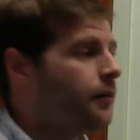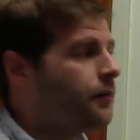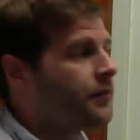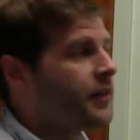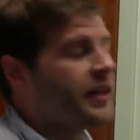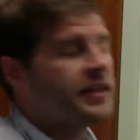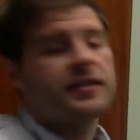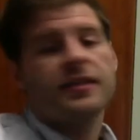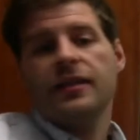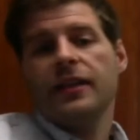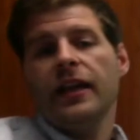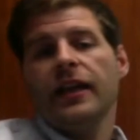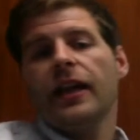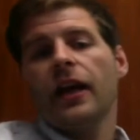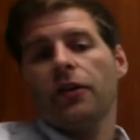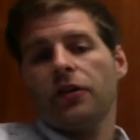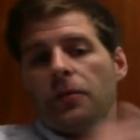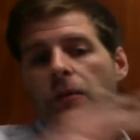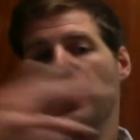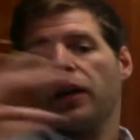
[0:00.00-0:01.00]
It's neat how
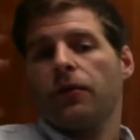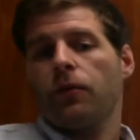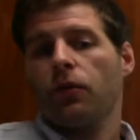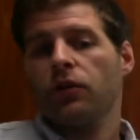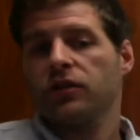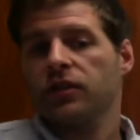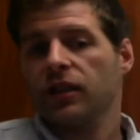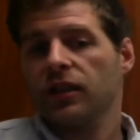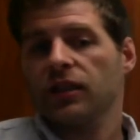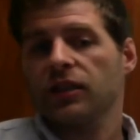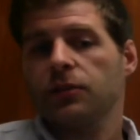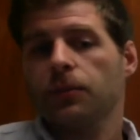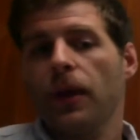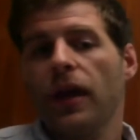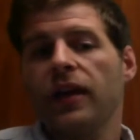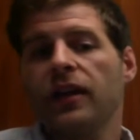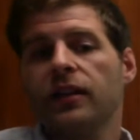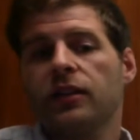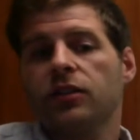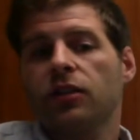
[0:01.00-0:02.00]
the metaphors can
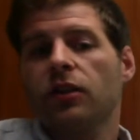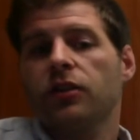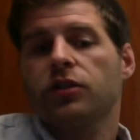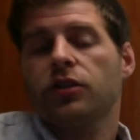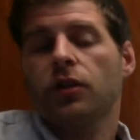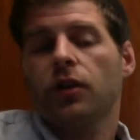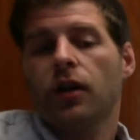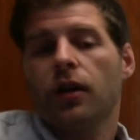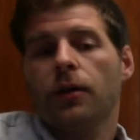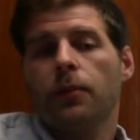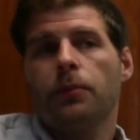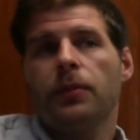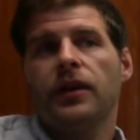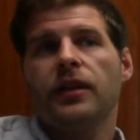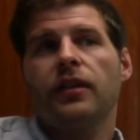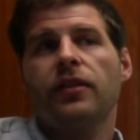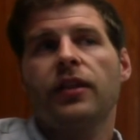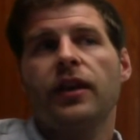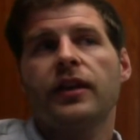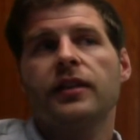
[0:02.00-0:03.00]
expand and start to
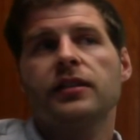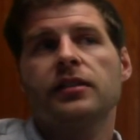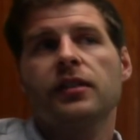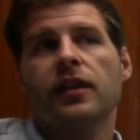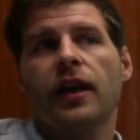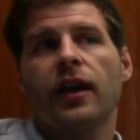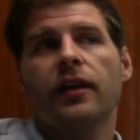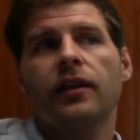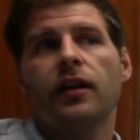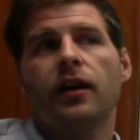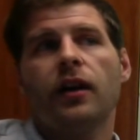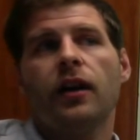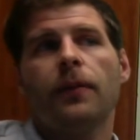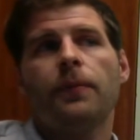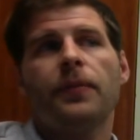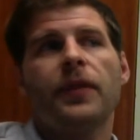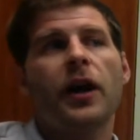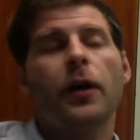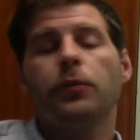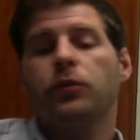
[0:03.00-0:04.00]
be things that
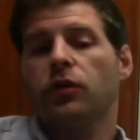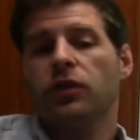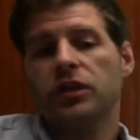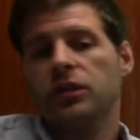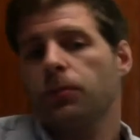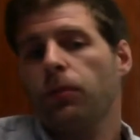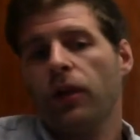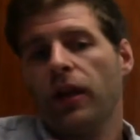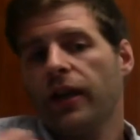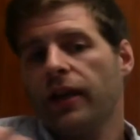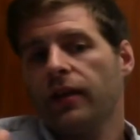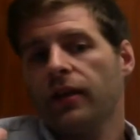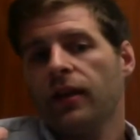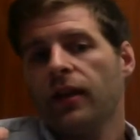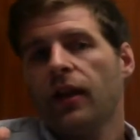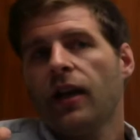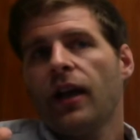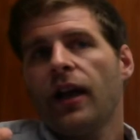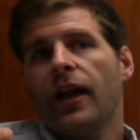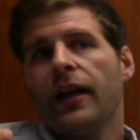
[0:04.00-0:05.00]
help to explain
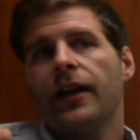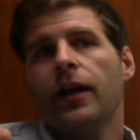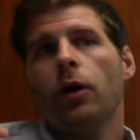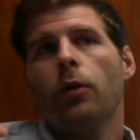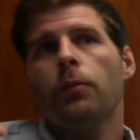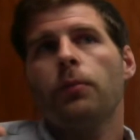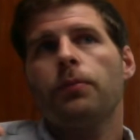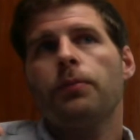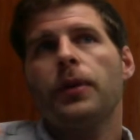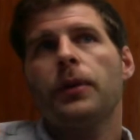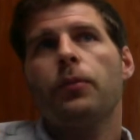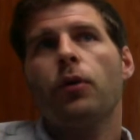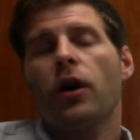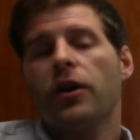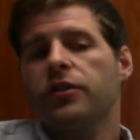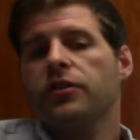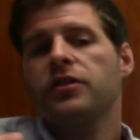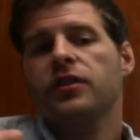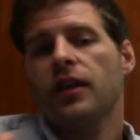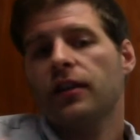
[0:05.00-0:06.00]
and help people
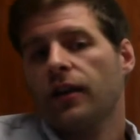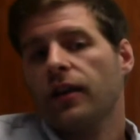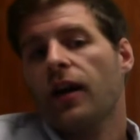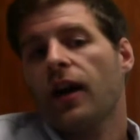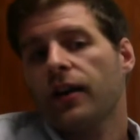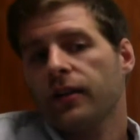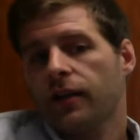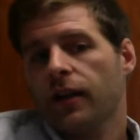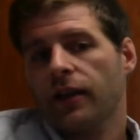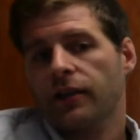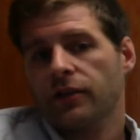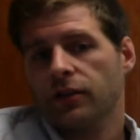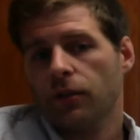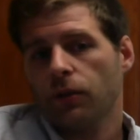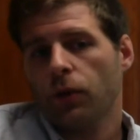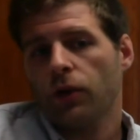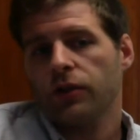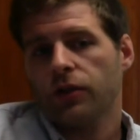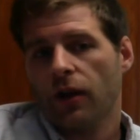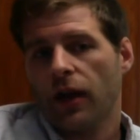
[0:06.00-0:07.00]
understand the context of
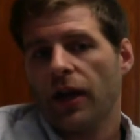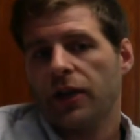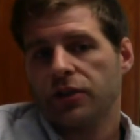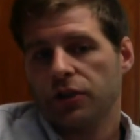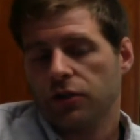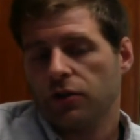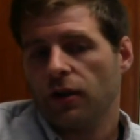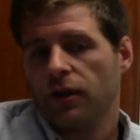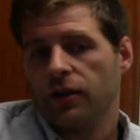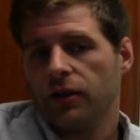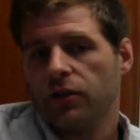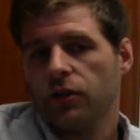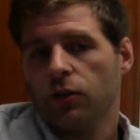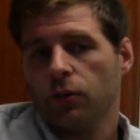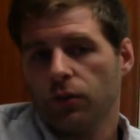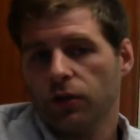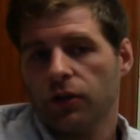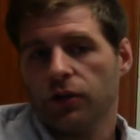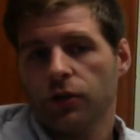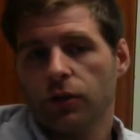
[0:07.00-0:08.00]
what they're actually trying to do
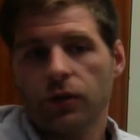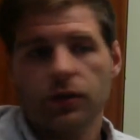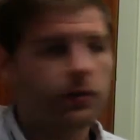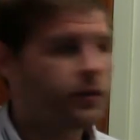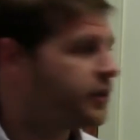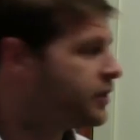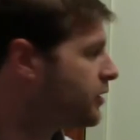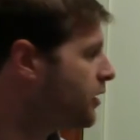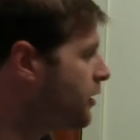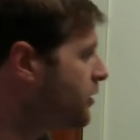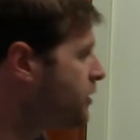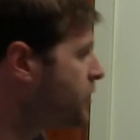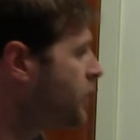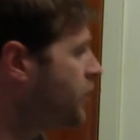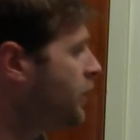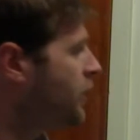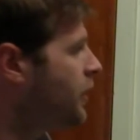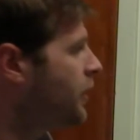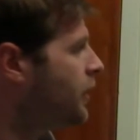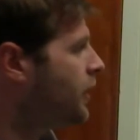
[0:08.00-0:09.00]
when they're doing research.
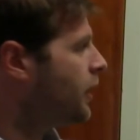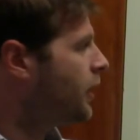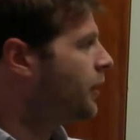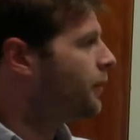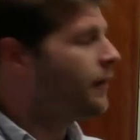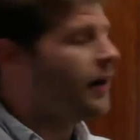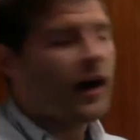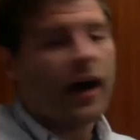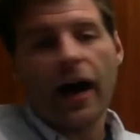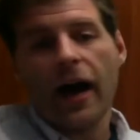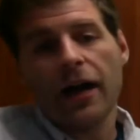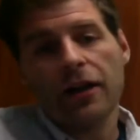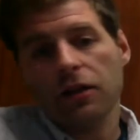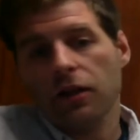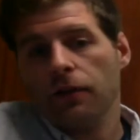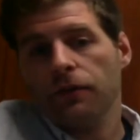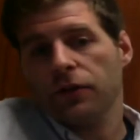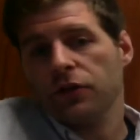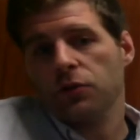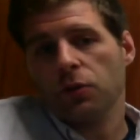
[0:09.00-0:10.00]
I
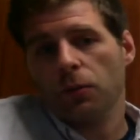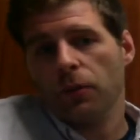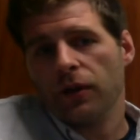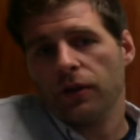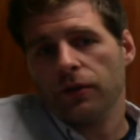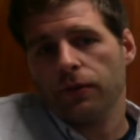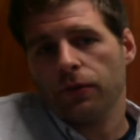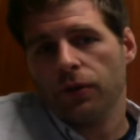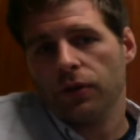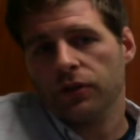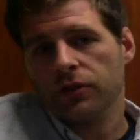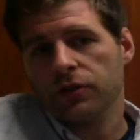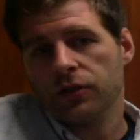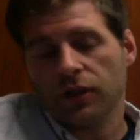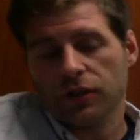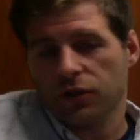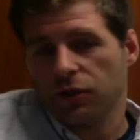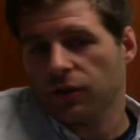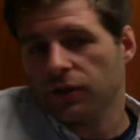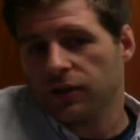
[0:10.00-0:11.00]
love visual metaphors, as
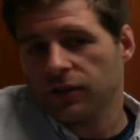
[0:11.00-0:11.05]
you can